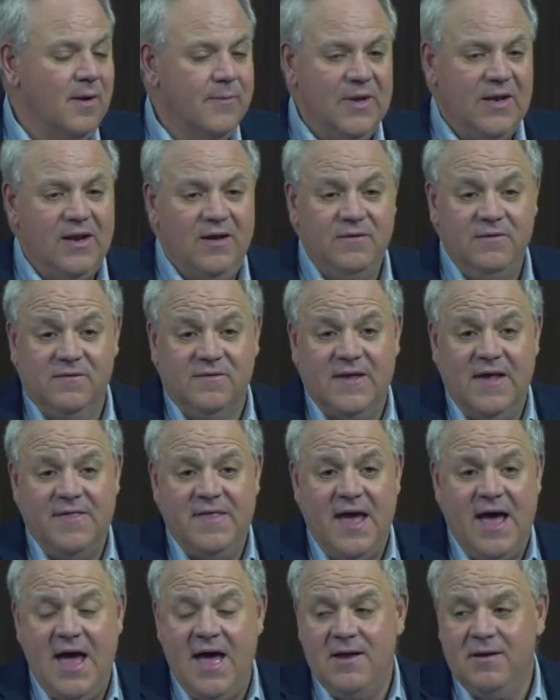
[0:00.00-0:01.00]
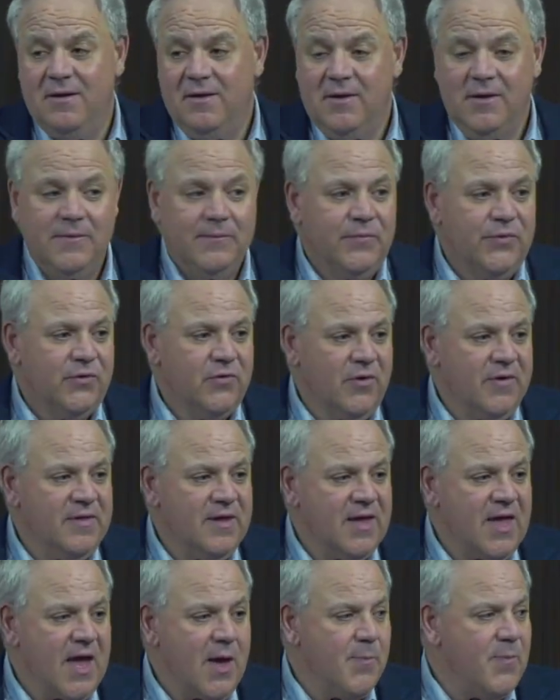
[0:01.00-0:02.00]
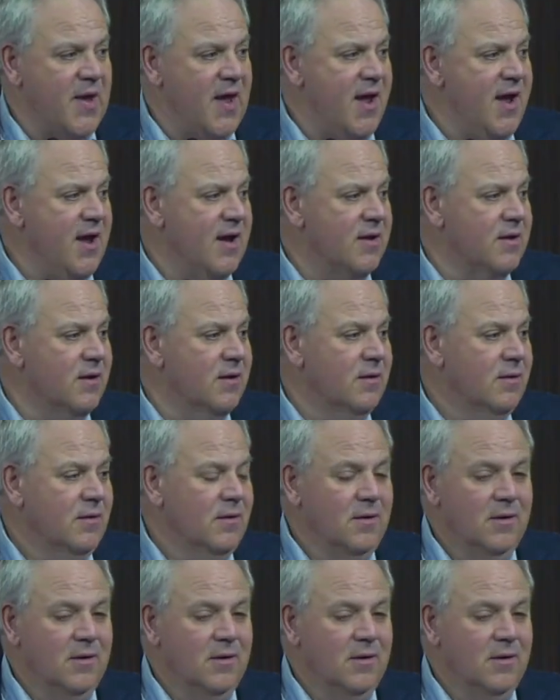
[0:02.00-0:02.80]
I mean, he said that during the campaign.